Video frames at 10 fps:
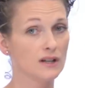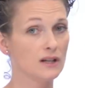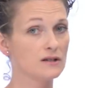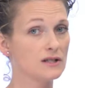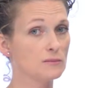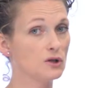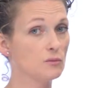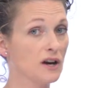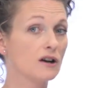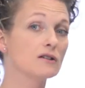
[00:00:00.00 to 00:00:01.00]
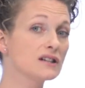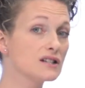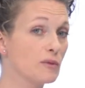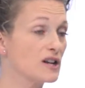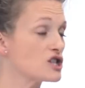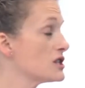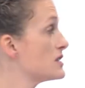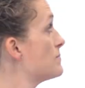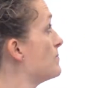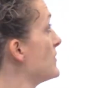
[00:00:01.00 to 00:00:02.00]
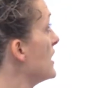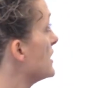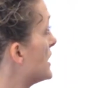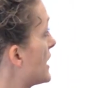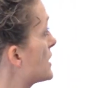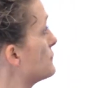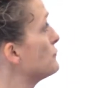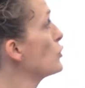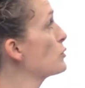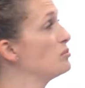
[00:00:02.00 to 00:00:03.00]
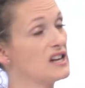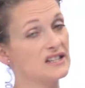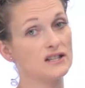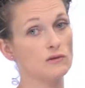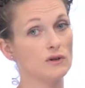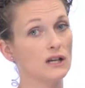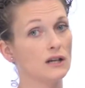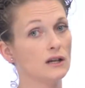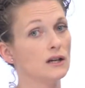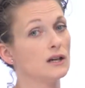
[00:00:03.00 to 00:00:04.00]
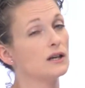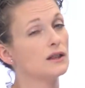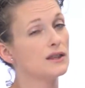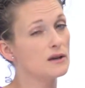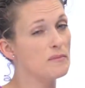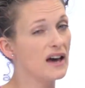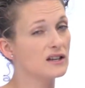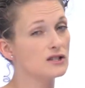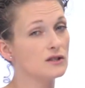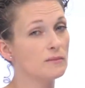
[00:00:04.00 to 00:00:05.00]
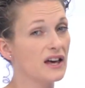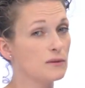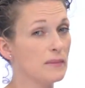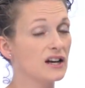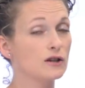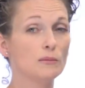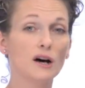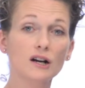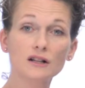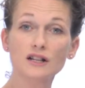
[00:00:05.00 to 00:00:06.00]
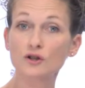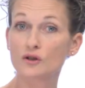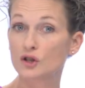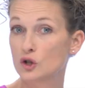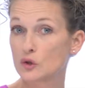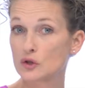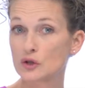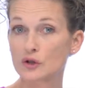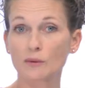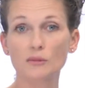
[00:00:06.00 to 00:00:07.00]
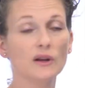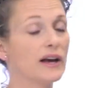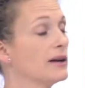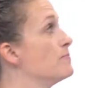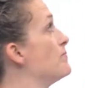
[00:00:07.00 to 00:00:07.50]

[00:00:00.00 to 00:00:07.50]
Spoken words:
here's some numerical expressions. Negative 4 plus 3. You can think back to the mathematical modeling. You can use your number line.